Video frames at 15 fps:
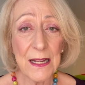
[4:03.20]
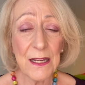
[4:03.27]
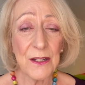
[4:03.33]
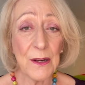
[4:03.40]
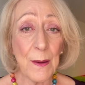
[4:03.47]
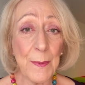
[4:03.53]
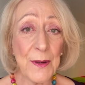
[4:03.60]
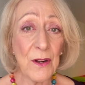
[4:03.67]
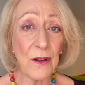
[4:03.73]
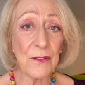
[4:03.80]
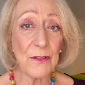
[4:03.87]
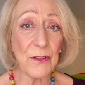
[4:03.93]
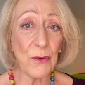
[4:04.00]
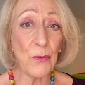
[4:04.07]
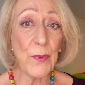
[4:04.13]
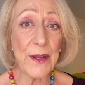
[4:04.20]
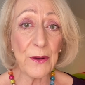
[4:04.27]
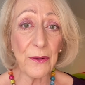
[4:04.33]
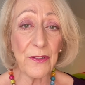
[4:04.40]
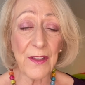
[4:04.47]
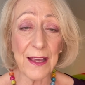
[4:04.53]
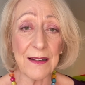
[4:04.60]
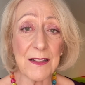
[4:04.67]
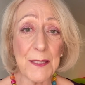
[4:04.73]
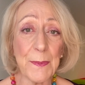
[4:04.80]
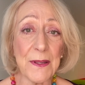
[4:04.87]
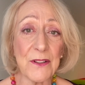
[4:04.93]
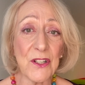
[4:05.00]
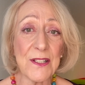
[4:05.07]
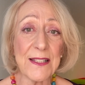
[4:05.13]
maybe not the real things
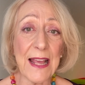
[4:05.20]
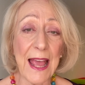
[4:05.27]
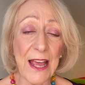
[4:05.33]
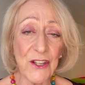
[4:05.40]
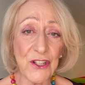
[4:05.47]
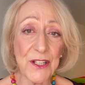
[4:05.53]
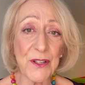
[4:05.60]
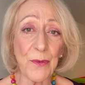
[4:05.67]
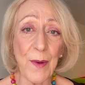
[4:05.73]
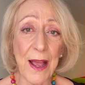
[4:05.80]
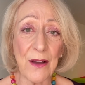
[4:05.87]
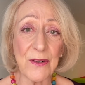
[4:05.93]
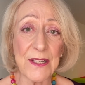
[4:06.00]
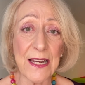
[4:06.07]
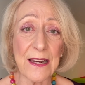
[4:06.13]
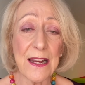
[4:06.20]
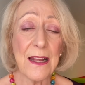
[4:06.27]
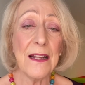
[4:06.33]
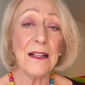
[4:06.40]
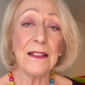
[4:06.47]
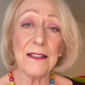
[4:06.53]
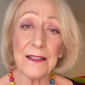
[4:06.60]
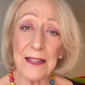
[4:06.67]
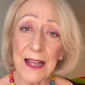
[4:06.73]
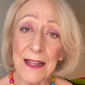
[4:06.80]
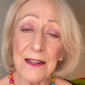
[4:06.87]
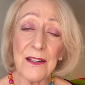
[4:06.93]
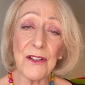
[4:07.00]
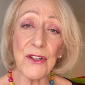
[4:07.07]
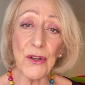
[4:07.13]
but just the edges around it
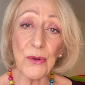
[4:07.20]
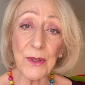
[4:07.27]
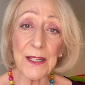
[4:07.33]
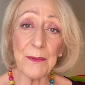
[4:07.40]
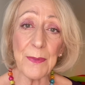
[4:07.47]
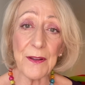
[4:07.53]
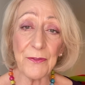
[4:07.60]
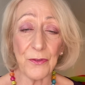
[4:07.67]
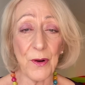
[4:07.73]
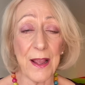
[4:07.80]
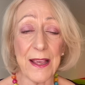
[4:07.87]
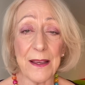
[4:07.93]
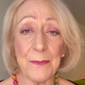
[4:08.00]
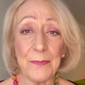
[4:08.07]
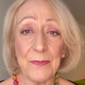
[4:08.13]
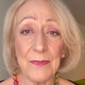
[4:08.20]
then you can be free.